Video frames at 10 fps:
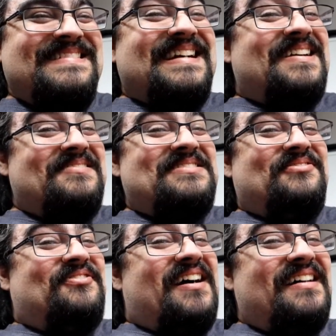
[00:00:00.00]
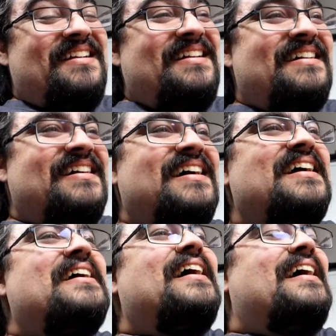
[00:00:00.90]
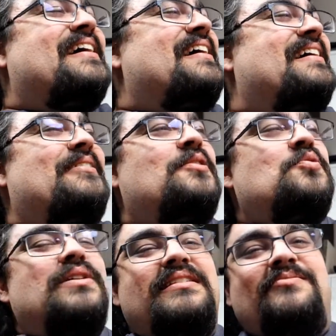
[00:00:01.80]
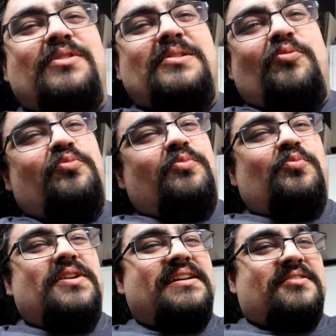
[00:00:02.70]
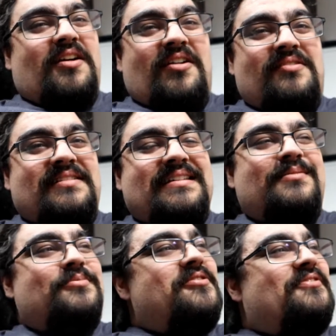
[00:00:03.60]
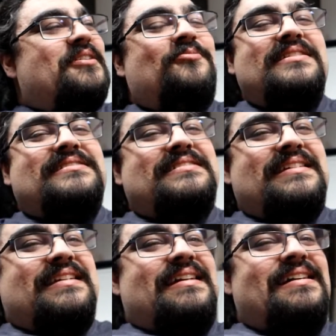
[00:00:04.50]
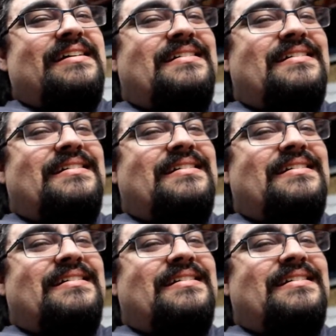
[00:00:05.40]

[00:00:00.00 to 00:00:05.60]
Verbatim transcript: it was fun. Uh, when when real early in the movie, we see